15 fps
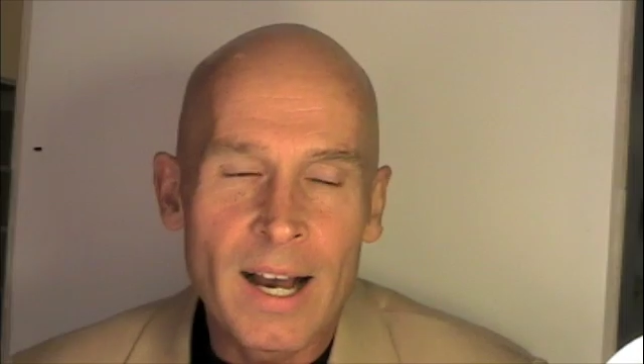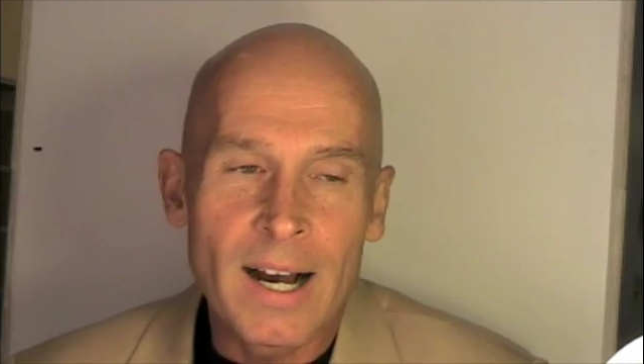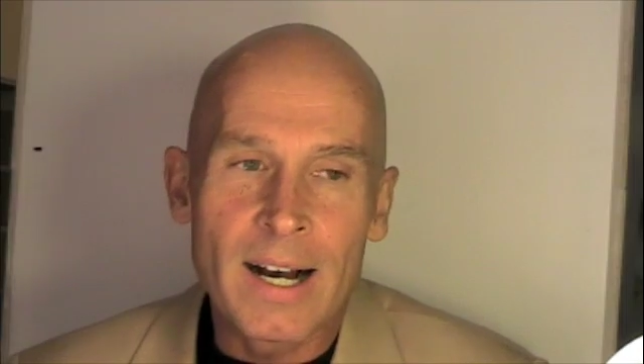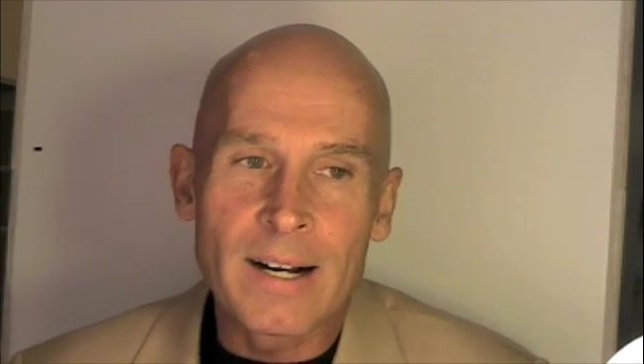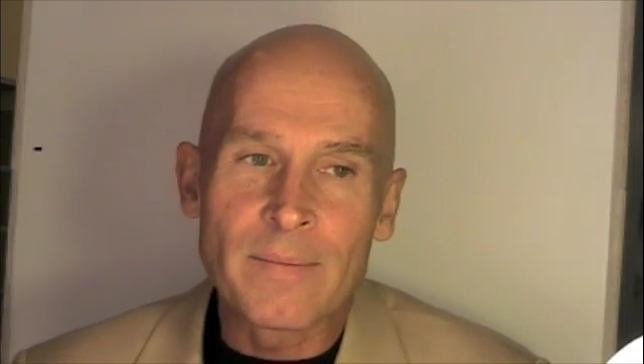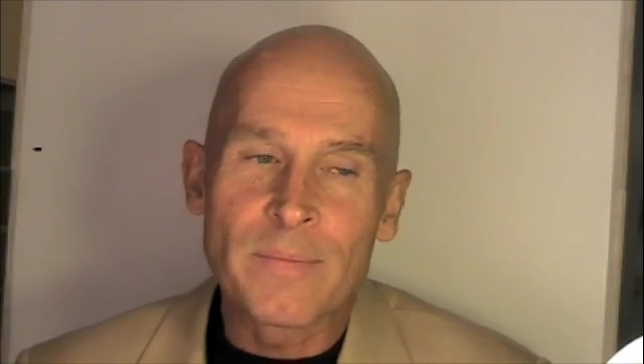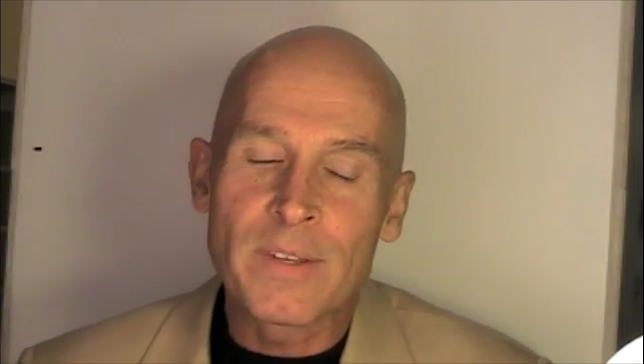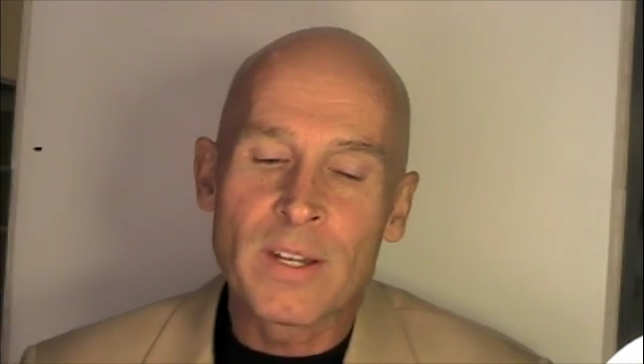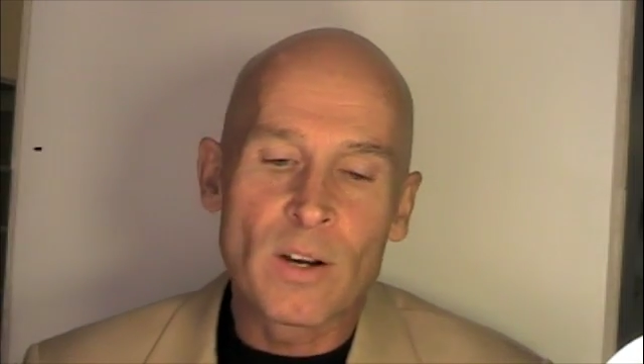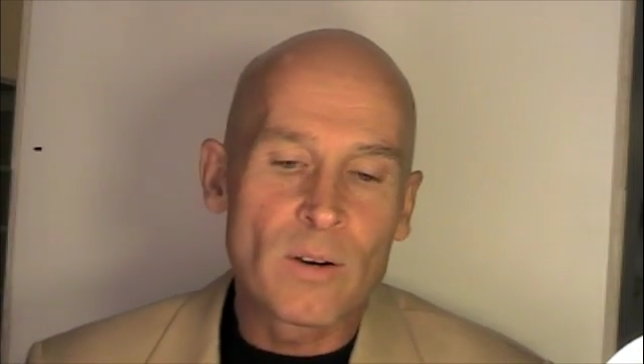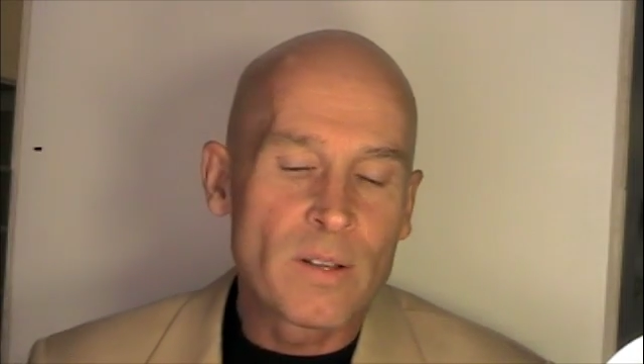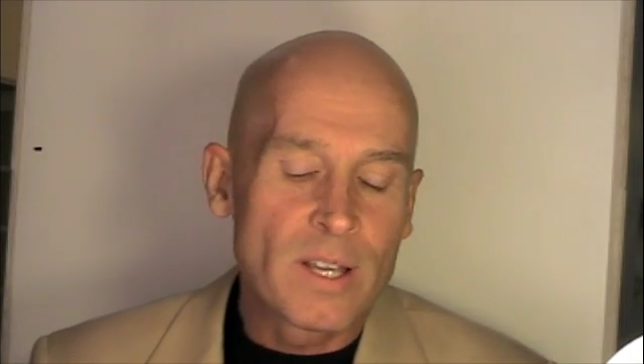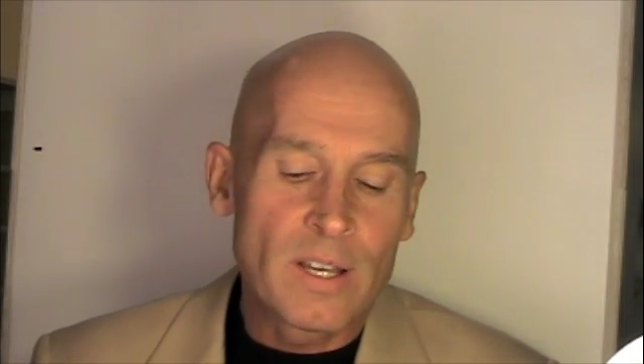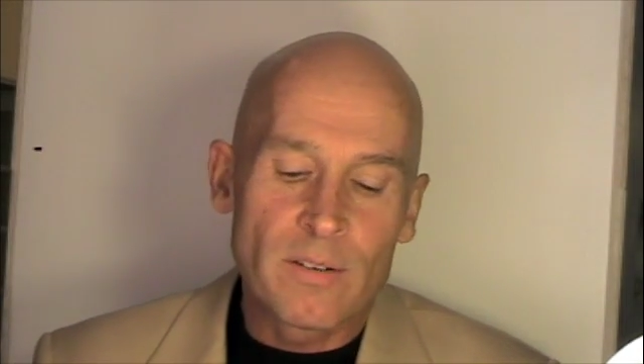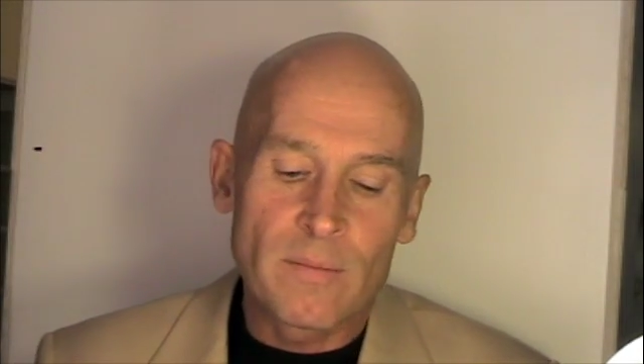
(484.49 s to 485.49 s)
Um, you
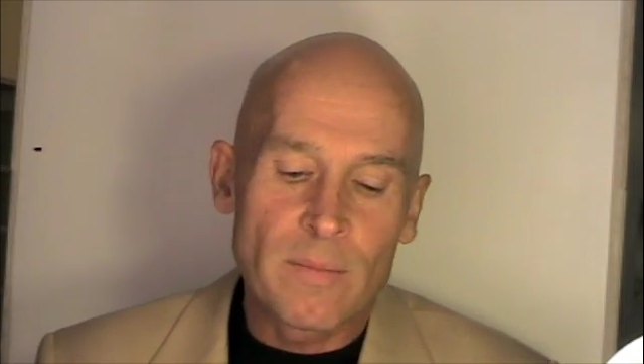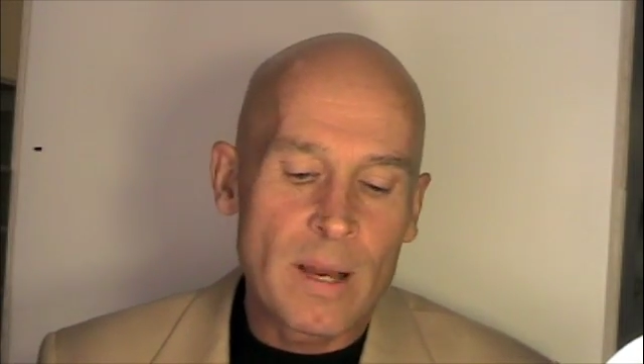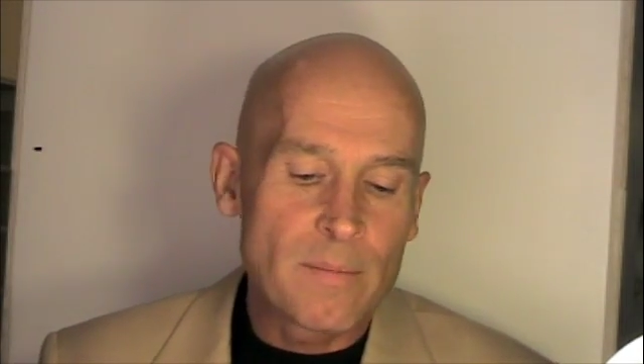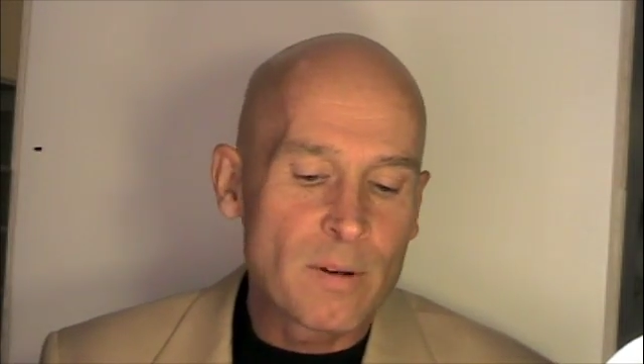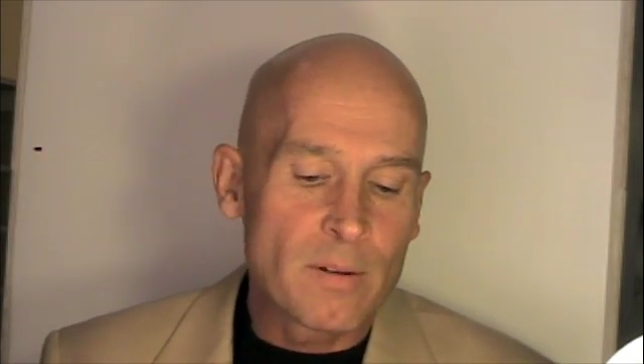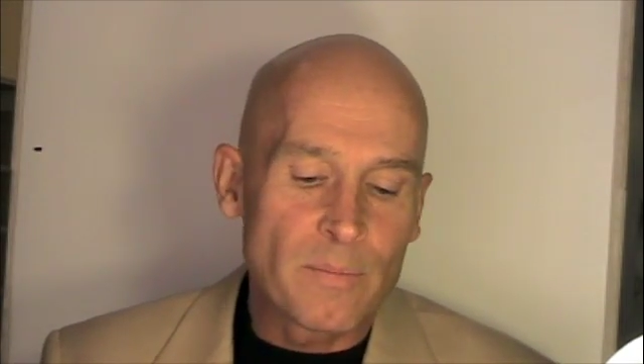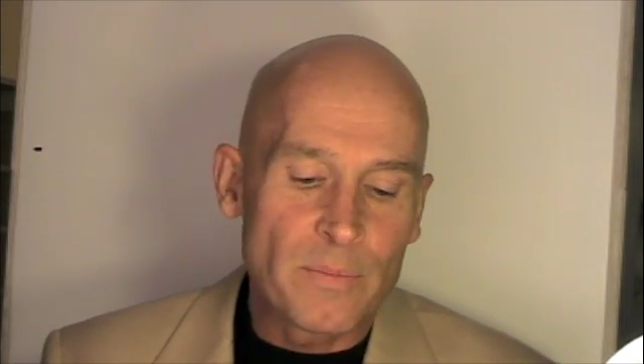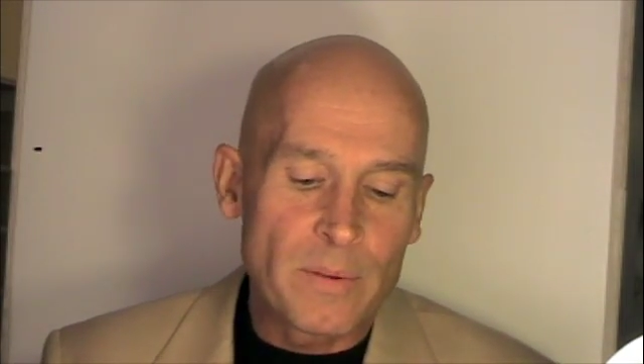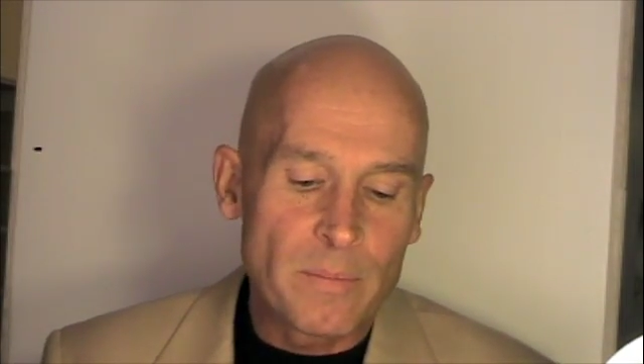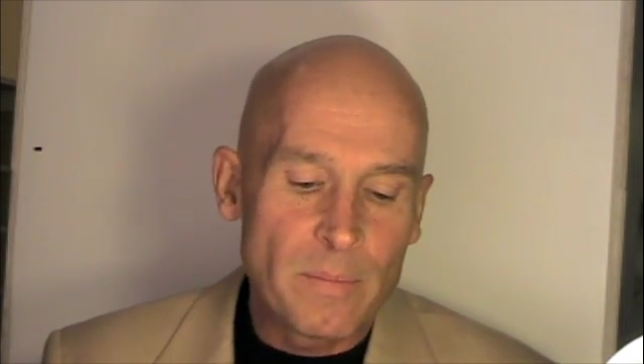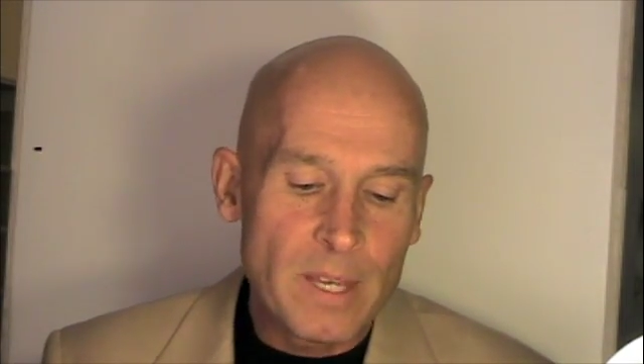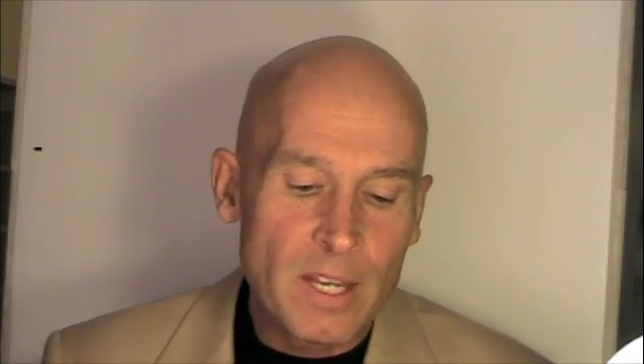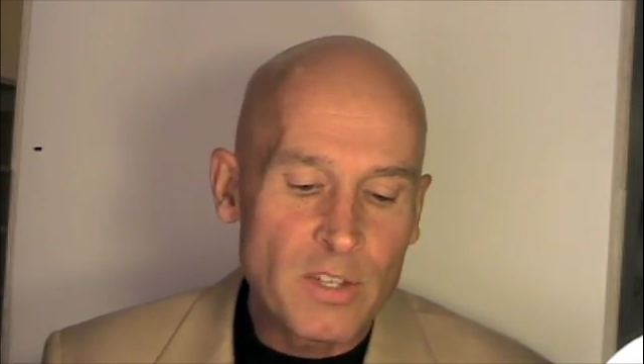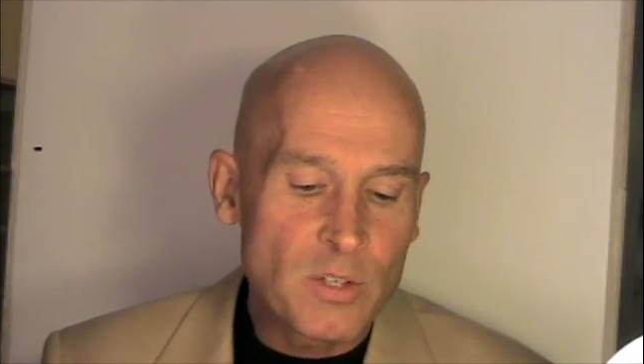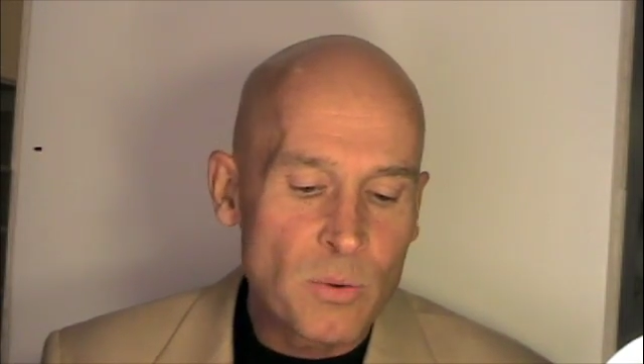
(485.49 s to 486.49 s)
know, remember,
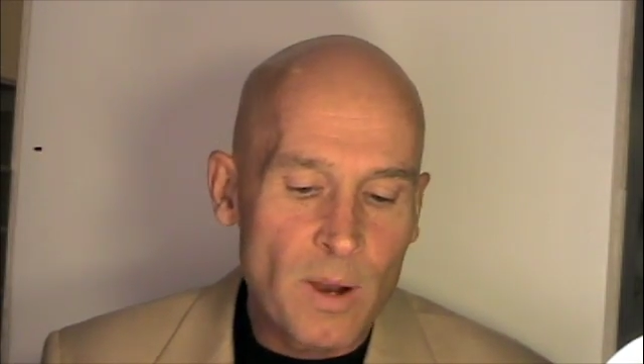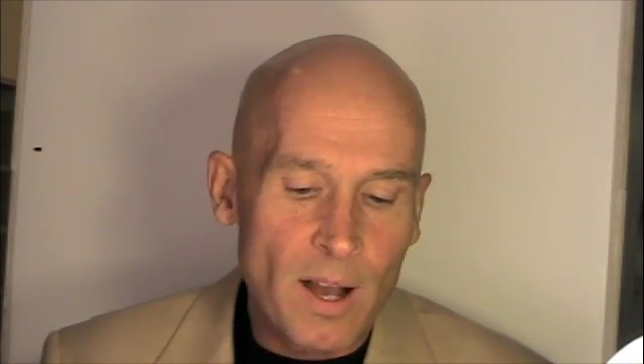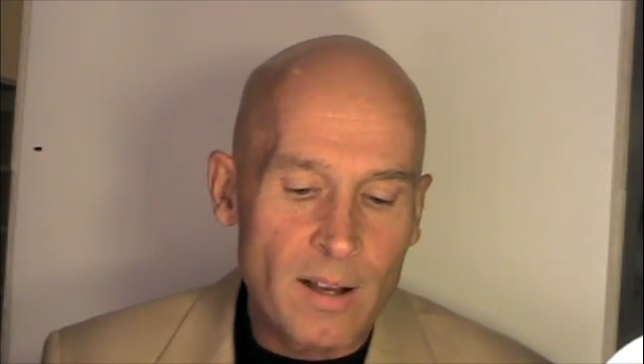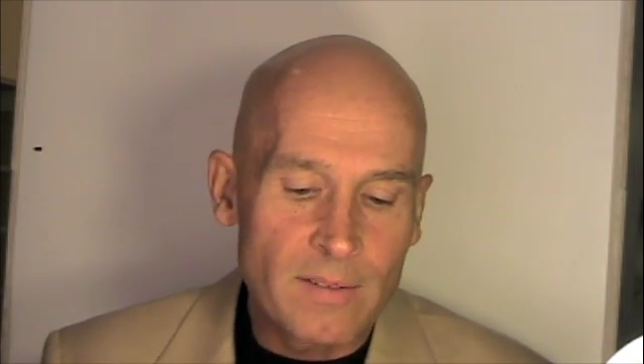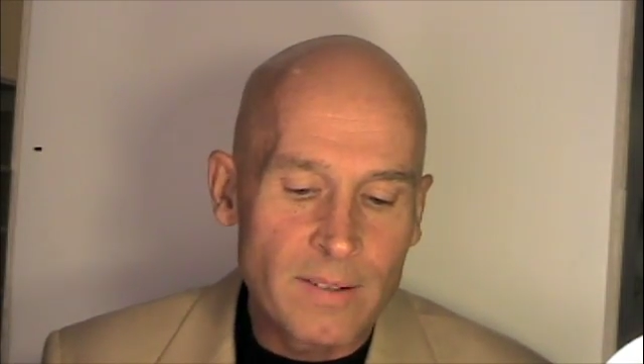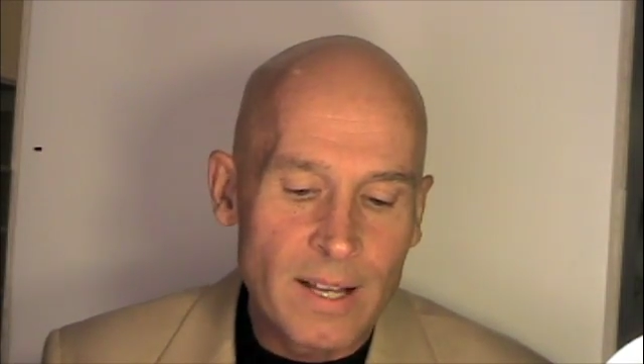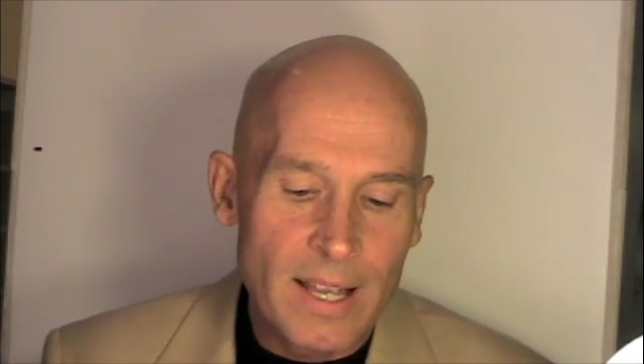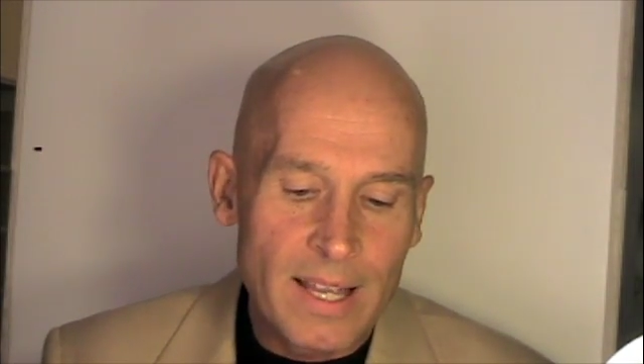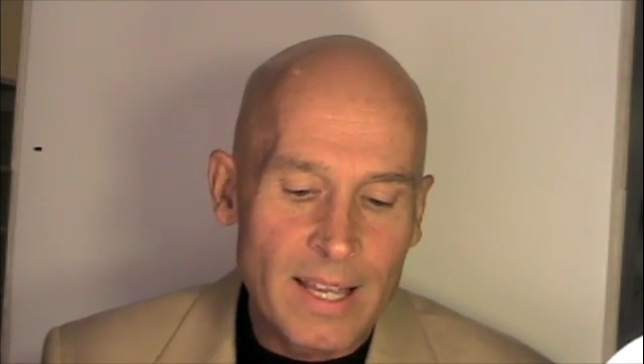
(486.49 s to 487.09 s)
B12